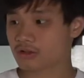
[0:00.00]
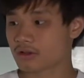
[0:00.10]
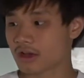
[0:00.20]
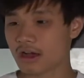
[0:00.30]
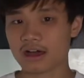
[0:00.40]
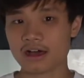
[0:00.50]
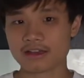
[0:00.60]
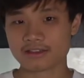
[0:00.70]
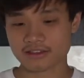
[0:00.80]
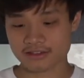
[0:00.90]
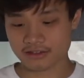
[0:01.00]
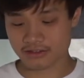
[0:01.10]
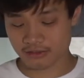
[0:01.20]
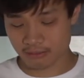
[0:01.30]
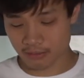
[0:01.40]
As you can see,
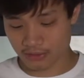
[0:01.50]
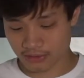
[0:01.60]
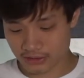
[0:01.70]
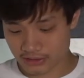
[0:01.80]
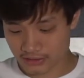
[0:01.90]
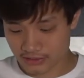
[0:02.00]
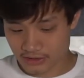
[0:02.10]
it's all boiling.